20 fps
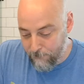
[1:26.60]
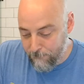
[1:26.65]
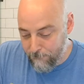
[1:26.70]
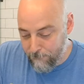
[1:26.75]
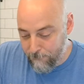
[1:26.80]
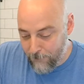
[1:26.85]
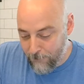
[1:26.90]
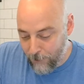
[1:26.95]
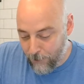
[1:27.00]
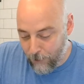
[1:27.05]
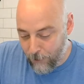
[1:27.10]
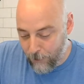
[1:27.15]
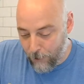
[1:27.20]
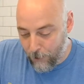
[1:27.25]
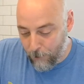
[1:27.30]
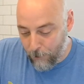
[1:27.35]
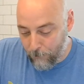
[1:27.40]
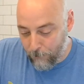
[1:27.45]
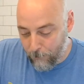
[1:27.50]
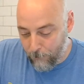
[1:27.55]

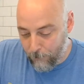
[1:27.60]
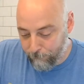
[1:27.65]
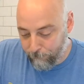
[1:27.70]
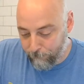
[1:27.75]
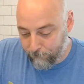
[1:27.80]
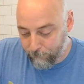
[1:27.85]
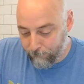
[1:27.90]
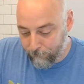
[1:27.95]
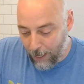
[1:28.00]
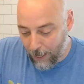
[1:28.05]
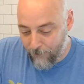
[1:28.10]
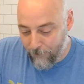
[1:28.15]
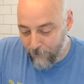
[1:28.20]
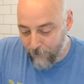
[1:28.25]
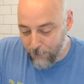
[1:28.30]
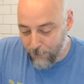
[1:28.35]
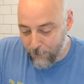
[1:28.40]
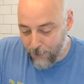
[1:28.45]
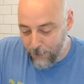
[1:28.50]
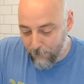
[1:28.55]
So hi from
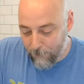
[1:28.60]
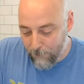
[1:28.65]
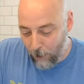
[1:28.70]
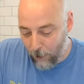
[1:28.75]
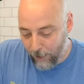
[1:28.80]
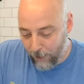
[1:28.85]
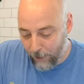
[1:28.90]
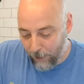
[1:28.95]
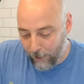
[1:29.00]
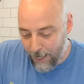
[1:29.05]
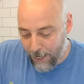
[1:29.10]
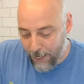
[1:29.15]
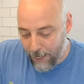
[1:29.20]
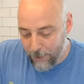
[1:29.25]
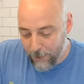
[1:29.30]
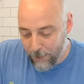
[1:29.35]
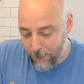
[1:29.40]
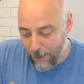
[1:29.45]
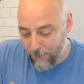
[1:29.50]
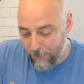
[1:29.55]
Denmark. Hey, what's
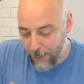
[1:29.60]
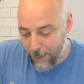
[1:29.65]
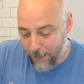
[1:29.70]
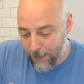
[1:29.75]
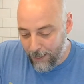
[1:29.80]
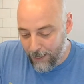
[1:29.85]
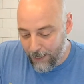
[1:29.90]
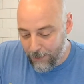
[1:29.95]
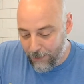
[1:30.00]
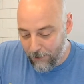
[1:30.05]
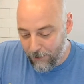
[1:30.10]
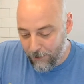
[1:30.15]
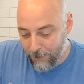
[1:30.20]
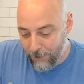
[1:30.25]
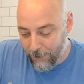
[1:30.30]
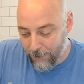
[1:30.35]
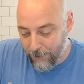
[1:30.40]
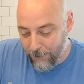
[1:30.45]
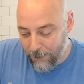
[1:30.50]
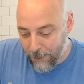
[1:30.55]
up, man? How's it going?
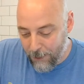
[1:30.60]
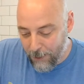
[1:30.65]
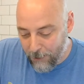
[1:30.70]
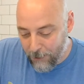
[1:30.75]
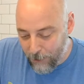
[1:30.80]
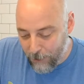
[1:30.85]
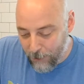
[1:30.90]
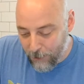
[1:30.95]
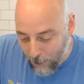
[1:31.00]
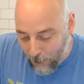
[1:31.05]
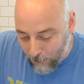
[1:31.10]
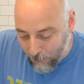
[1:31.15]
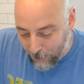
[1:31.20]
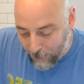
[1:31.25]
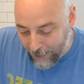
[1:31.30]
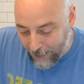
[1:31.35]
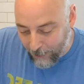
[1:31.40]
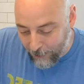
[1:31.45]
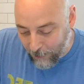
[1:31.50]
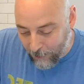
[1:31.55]
Don't. It
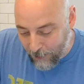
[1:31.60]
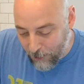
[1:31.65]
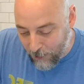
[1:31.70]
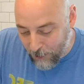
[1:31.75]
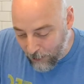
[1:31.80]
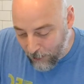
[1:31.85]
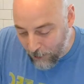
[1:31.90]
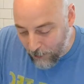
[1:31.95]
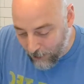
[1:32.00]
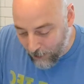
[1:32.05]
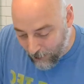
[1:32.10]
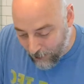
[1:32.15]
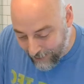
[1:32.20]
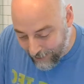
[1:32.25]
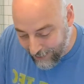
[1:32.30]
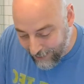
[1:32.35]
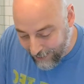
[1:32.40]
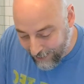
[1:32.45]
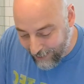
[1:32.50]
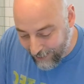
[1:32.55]
looks good on
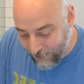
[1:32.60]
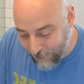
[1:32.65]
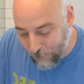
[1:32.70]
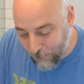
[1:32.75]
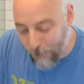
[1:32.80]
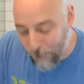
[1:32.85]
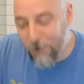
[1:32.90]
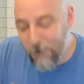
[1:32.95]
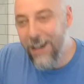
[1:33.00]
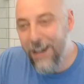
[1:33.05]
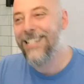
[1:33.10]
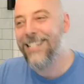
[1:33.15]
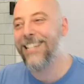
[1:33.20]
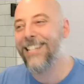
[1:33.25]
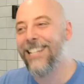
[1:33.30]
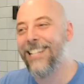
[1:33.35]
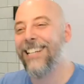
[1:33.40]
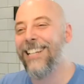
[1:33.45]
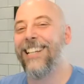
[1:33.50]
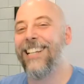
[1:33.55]
ya.
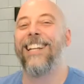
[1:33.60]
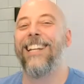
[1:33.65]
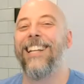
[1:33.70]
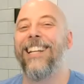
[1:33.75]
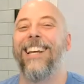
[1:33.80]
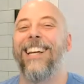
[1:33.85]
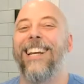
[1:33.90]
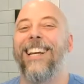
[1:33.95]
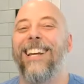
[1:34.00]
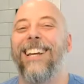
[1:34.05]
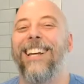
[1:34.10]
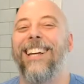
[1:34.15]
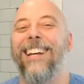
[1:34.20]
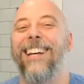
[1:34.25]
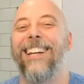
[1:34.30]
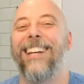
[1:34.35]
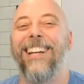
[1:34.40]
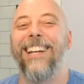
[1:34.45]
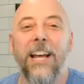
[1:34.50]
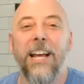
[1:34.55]
What?
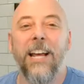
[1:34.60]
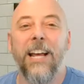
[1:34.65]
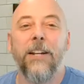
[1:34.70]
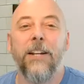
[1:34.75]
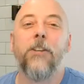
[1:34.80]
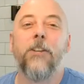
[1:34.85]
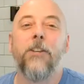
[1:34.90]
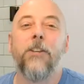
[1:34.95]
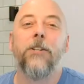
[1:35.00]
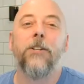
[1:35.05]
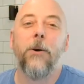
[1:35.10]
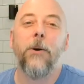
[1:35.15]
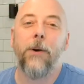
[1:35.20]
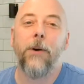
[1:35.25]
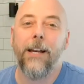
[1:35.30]
No, you know what?